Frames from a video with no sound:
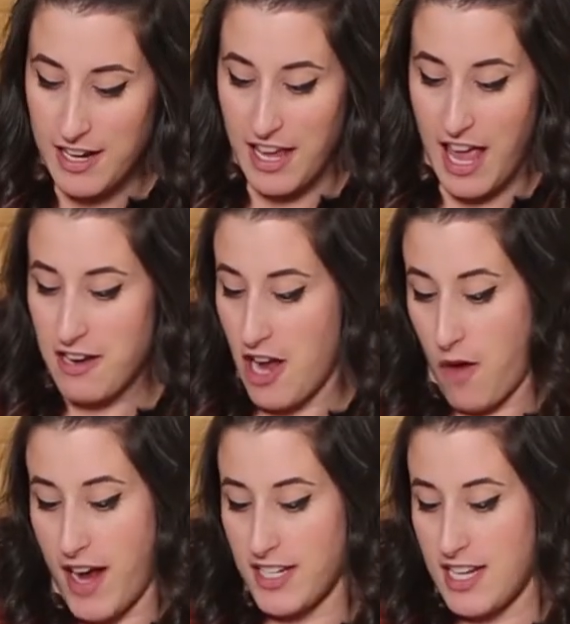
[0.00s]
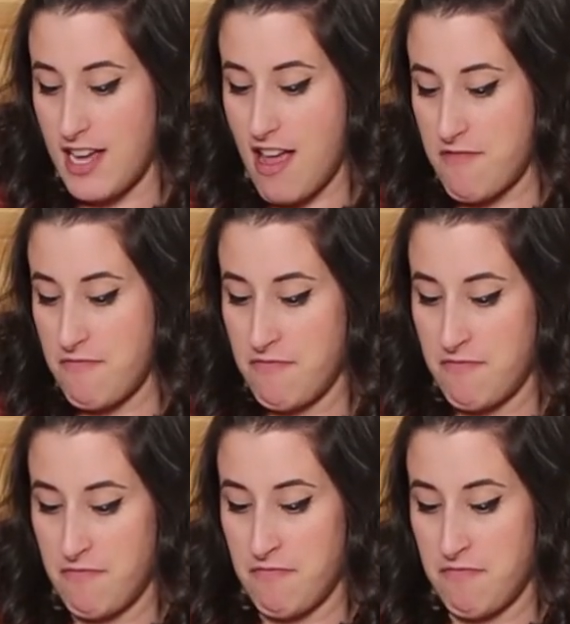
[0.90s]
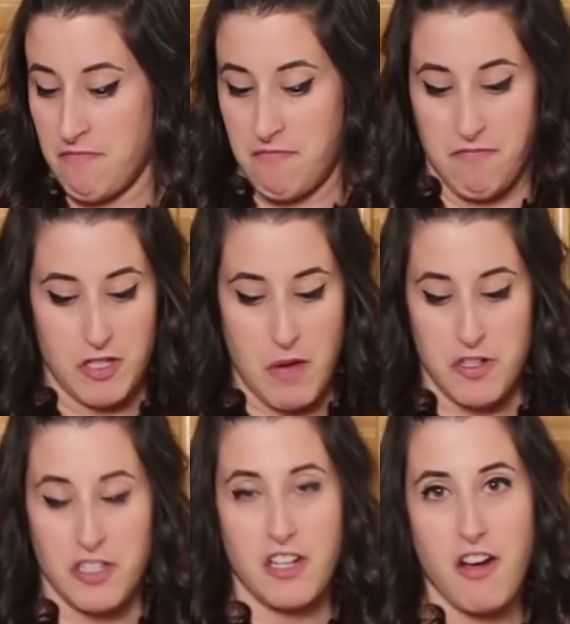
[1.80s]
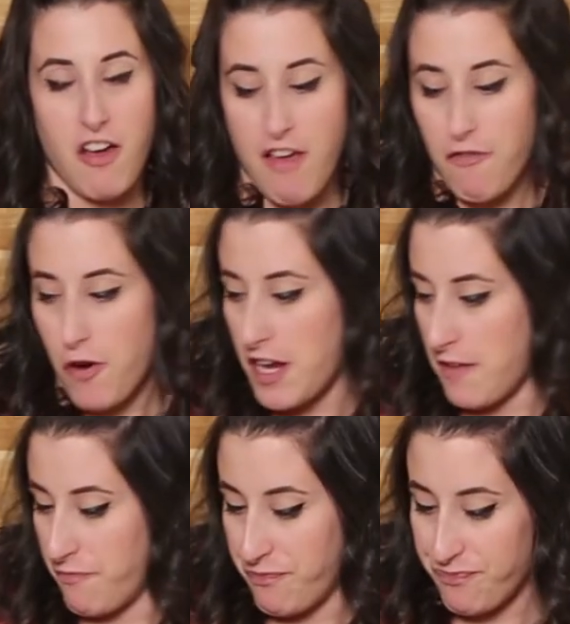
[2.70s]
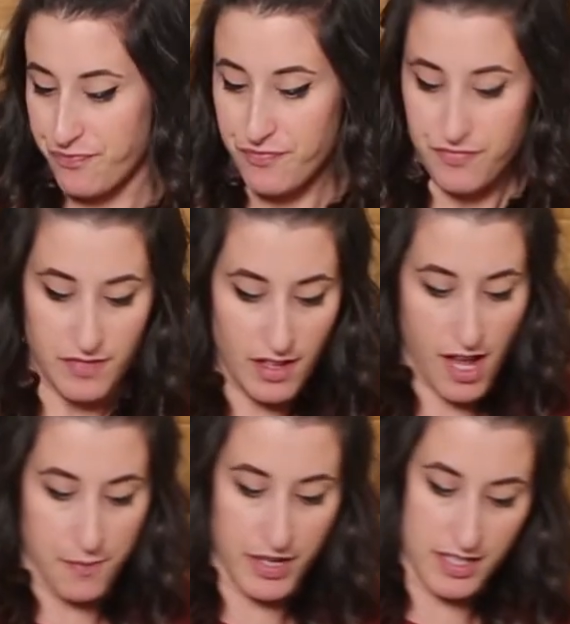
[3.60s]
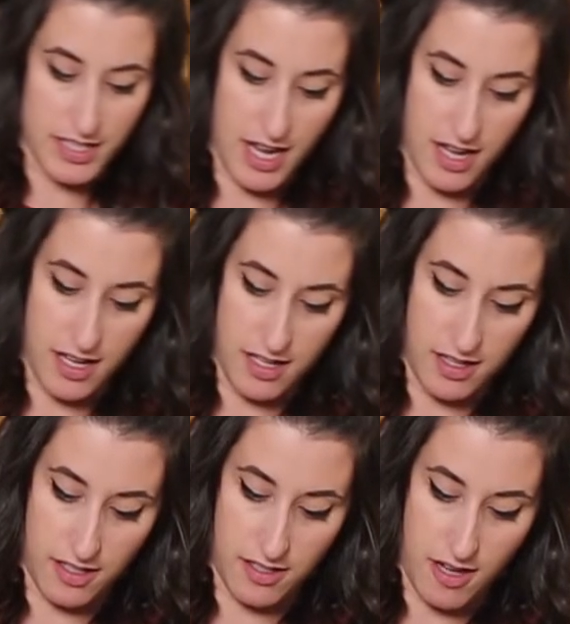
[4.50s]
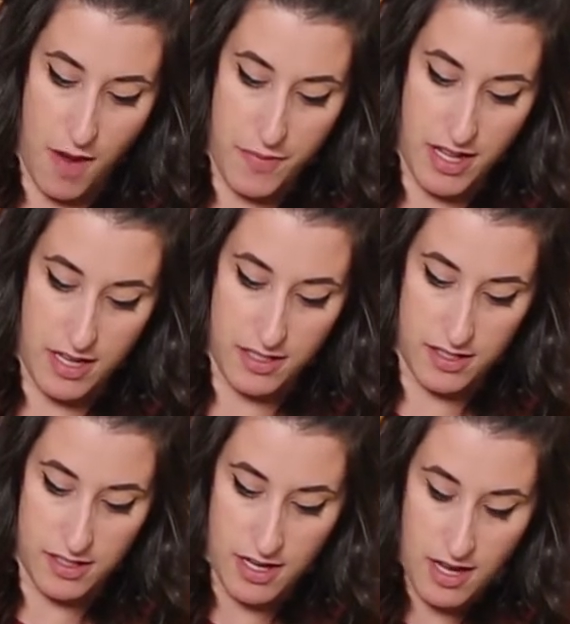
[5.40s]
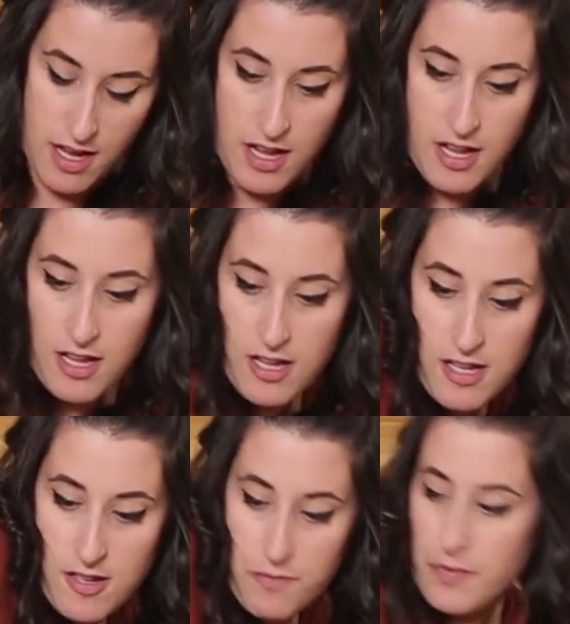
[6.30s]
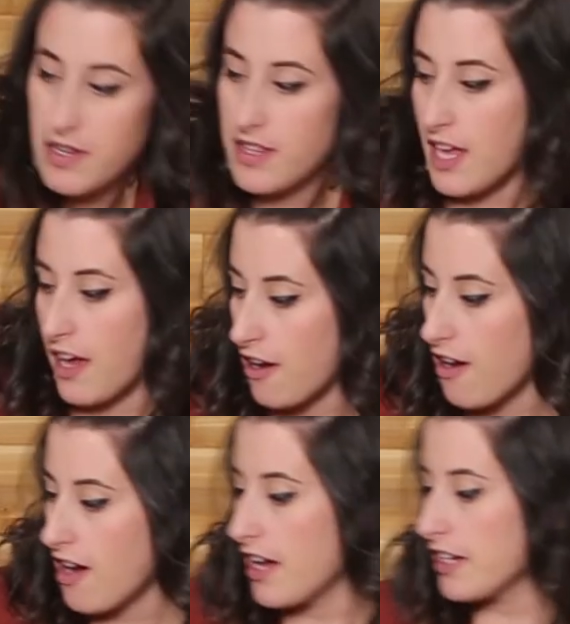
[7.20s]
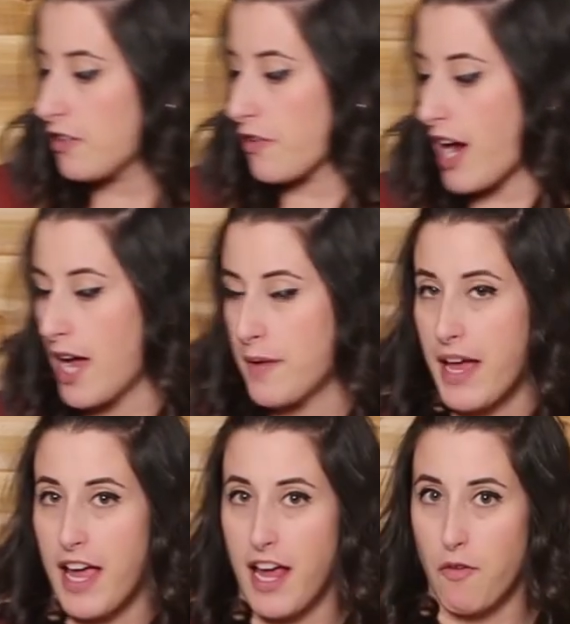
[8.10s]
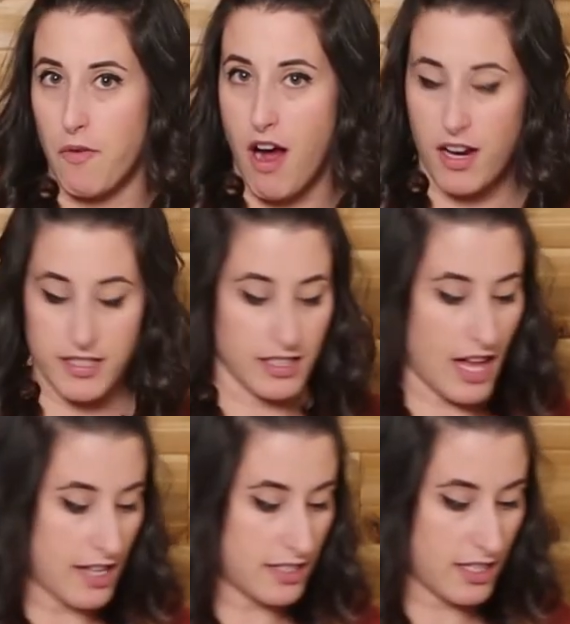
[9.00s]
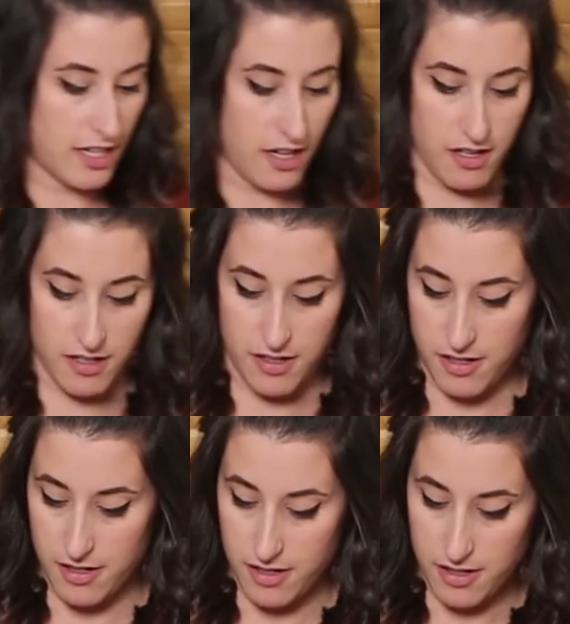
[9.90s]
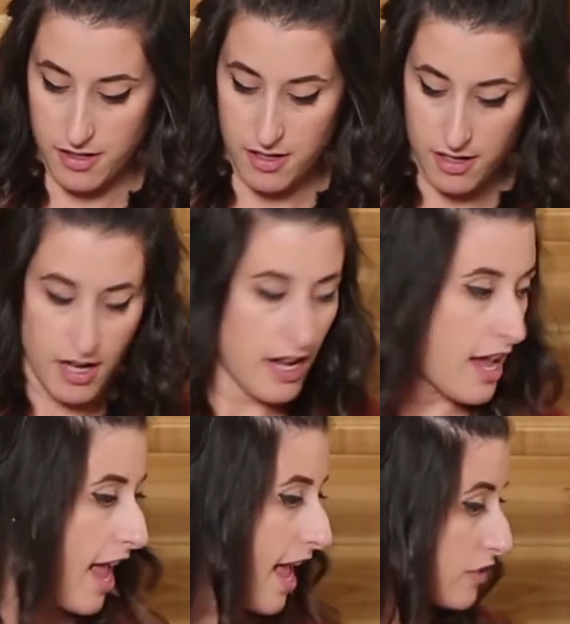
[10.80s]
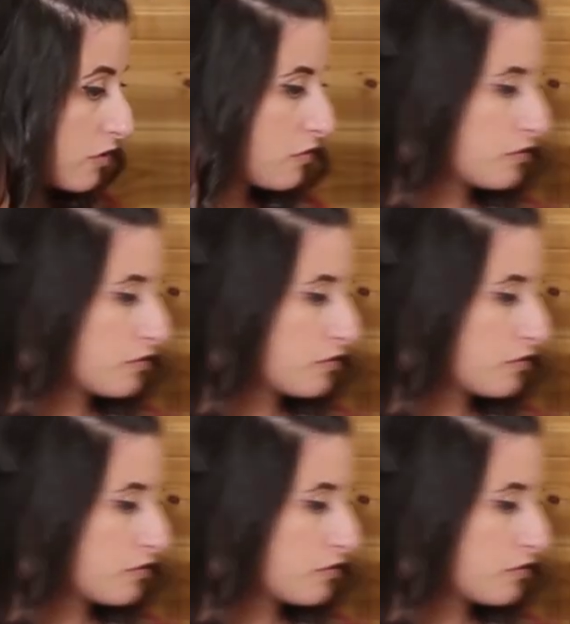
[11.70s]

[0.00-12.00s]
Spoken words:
again, no idea. So I'm just gonna call that 40. I'm gonna take the top of this, put that on, grab a rocks glass here, and